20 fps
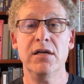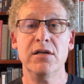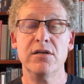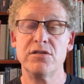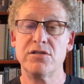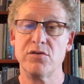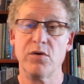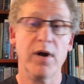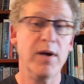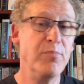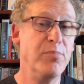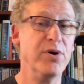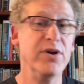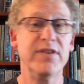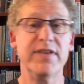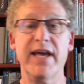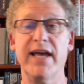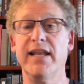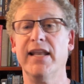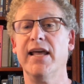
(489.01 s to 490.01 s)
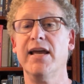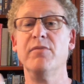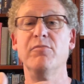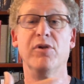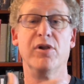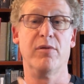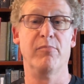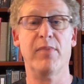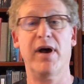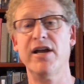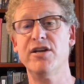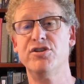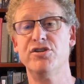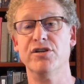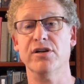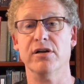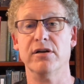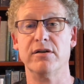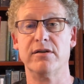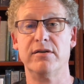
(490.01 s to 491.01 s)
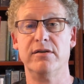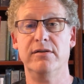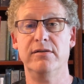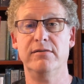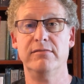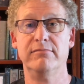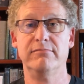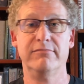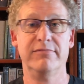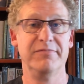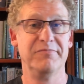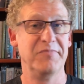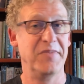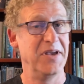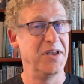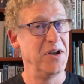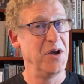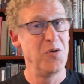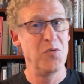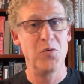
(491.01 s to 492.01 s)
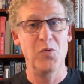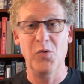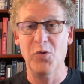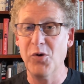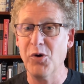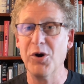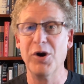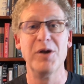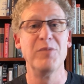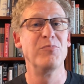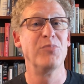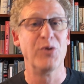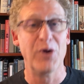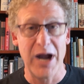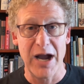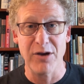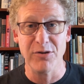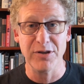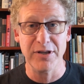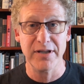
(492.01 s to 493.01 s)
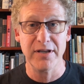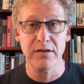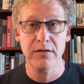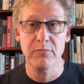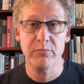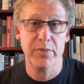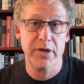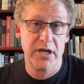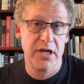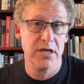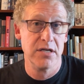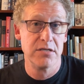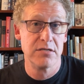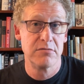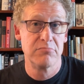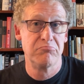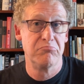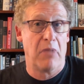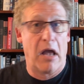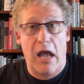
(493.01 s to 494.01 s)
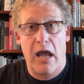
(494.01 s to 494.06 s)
So I put that label on my shirt and I wore it proudly because